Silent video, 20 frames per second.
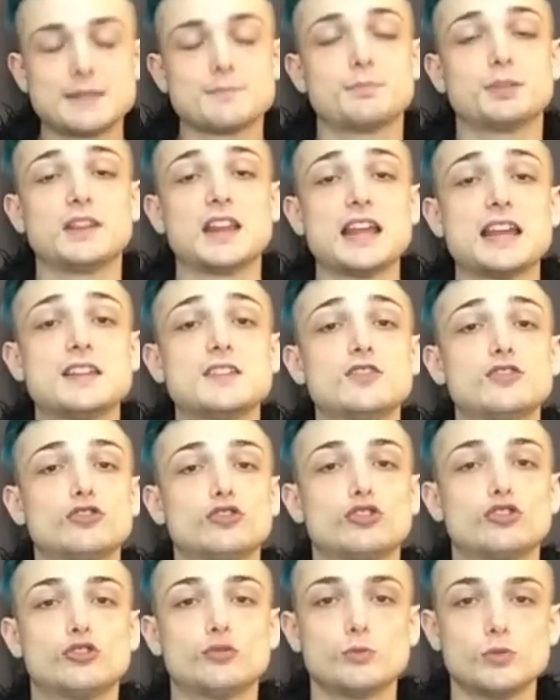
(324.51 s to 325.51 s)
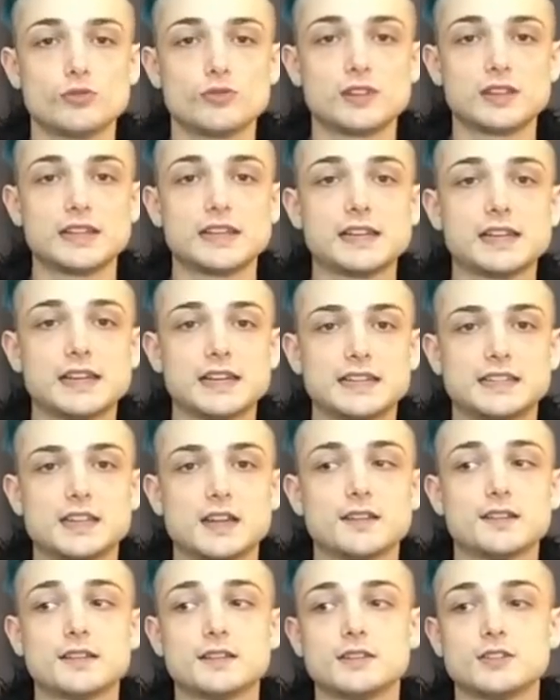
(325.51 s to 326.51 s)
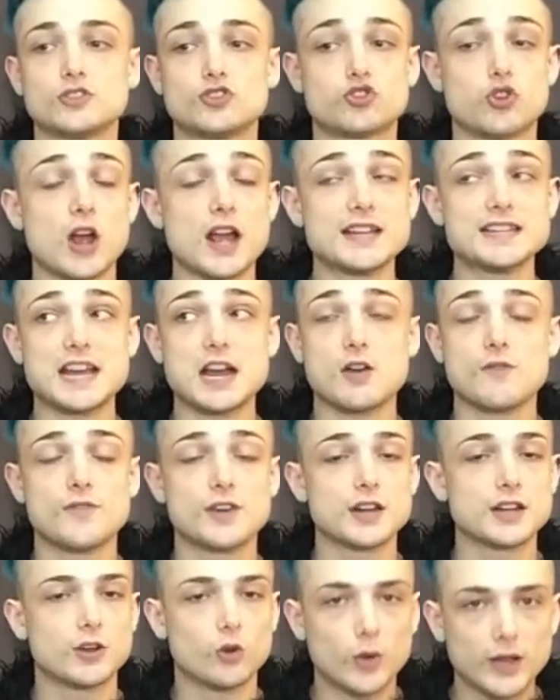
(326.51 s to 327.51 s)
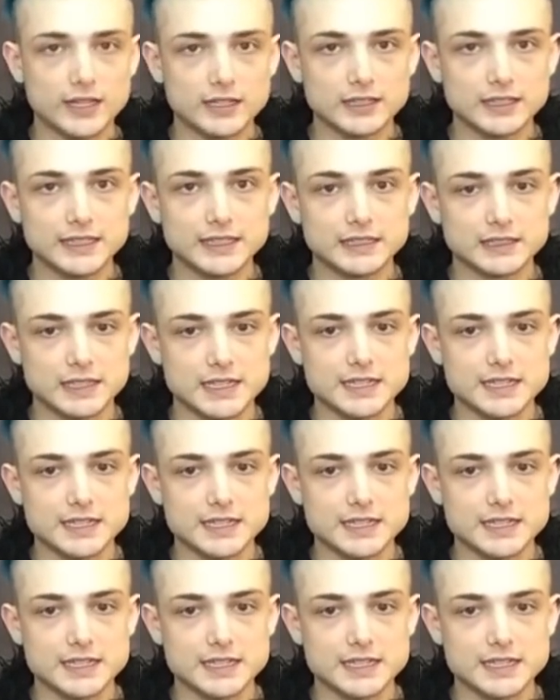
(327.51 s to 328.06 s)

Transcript: It blends smoothly. It doesn't dry down very quickly.